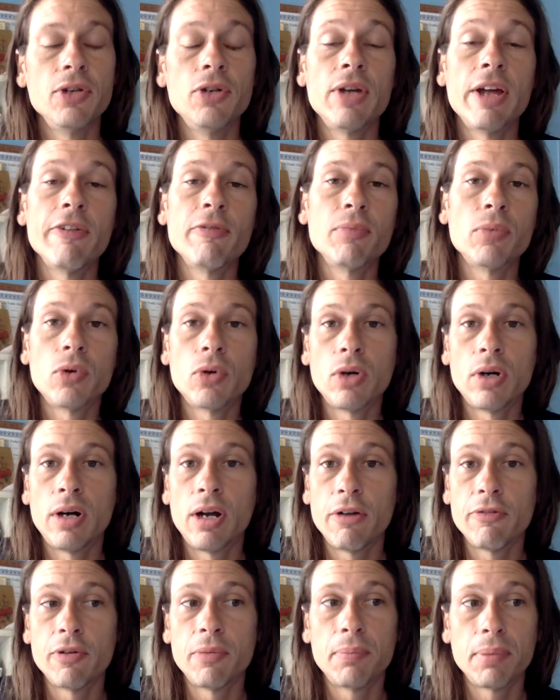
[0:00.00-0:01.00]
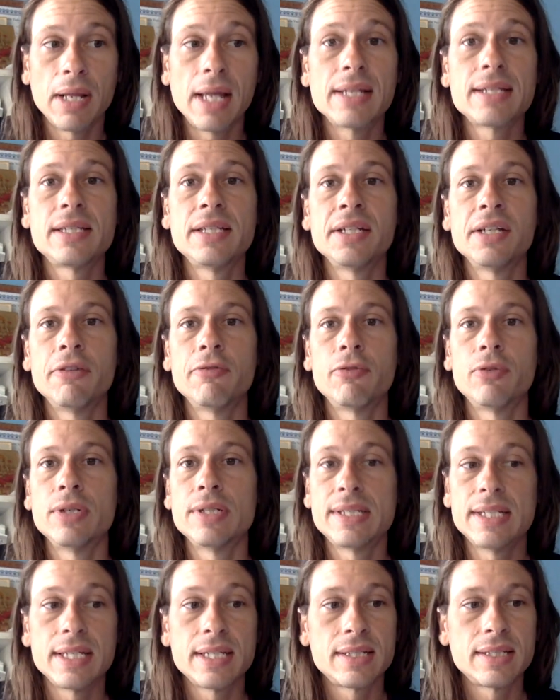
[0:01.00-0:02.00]
you have more of a blessing of
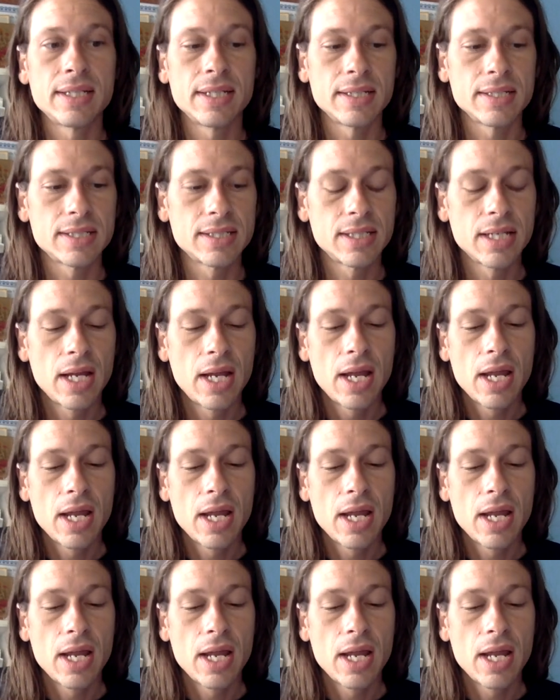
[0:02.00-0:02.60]
resistance.